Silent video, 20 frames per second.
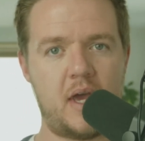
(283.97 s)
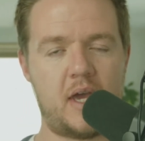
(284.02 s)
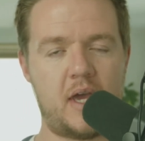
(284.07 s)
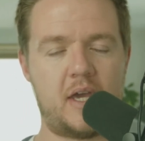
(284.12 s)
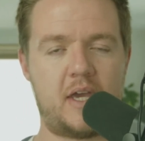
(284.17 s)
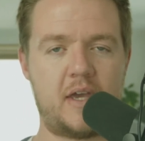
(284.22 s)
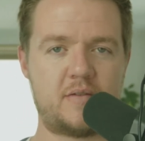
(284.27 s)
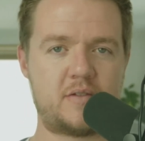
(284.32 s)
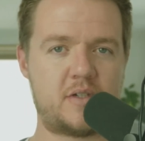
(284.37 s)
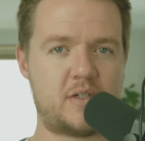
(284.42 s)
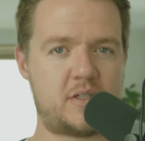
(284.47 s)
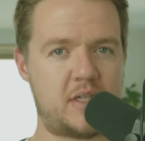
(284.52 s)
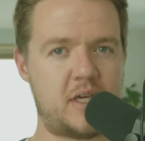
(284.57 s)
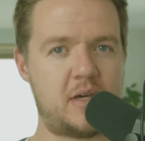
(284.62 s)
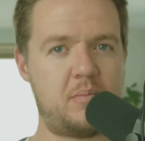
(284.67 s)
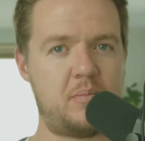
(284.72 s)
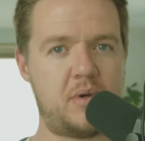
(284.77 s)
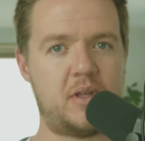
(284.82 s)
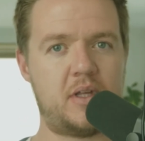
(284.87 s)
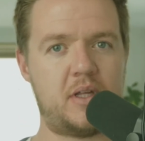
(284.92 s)
it gives us
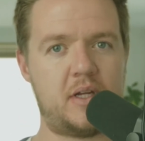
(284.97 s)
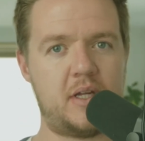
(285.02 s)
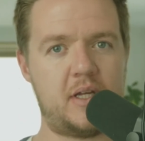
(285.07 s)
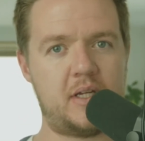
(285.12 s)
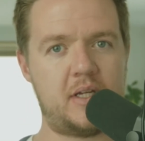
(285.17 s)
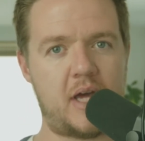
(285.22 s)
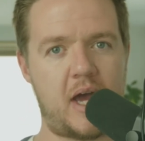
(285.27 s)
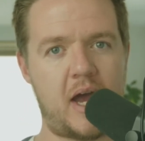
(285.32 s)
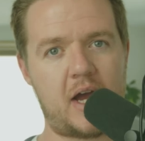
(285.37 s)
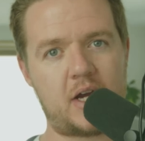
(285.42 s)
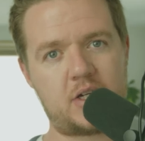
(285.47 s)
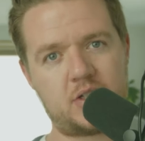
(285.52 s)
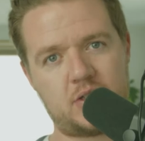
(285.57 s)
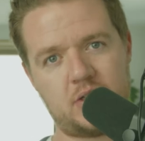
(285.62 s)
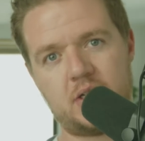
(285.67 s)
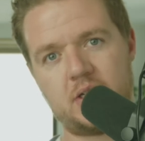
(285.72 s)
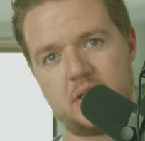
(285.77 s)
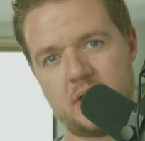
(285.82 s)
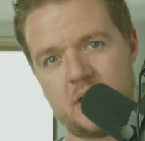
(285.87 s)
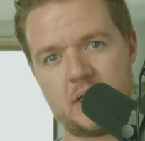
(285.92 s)
the ability to
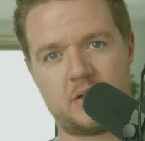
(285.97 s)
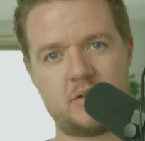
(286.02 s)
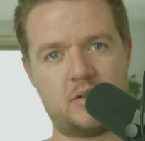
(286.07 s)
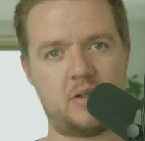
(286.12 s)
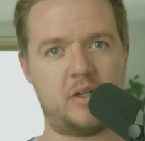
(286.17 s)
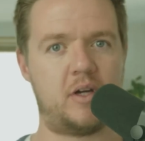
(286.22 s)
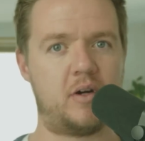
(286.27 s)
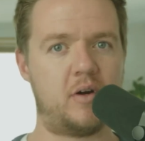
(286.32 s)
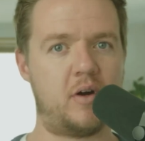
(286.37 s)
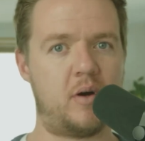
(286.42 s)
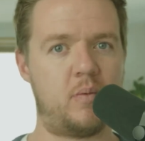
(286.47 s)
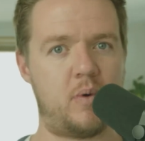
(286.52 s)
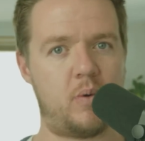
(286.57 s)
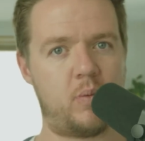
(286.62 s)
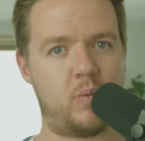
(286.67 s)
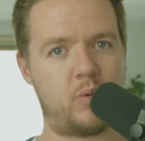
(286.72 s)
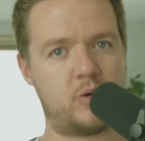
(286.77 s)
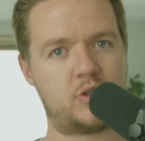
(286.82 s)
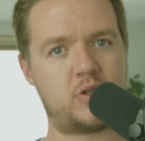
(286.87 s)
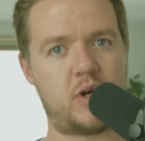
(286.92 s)
actually get clear on
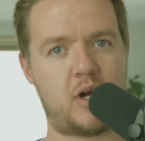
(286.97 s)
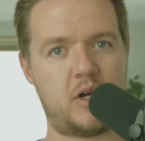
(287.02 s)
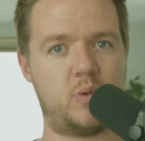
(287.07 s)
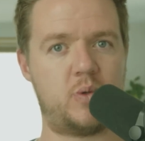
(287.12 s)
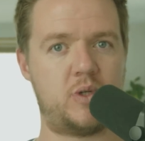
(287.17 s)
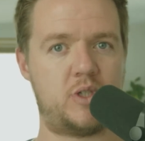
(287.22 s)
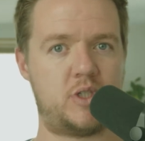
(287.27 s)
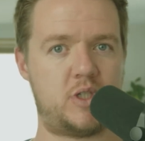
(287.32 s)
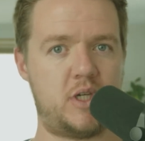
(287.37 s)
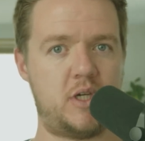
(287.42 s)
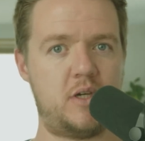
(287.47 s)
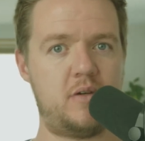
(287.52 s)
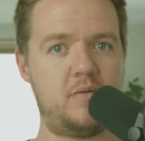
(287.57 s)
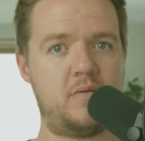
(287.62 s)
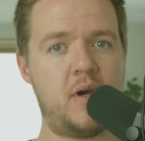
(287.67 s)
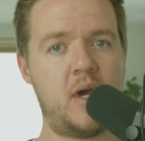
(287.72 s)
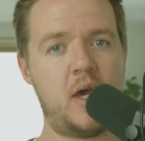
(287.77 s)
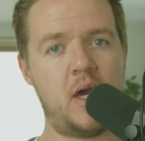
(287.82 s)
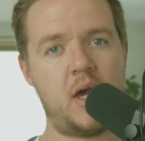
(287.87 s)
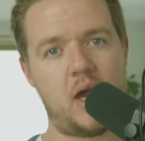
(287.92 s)
what we're trying to
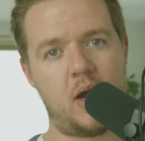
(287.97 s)
achieve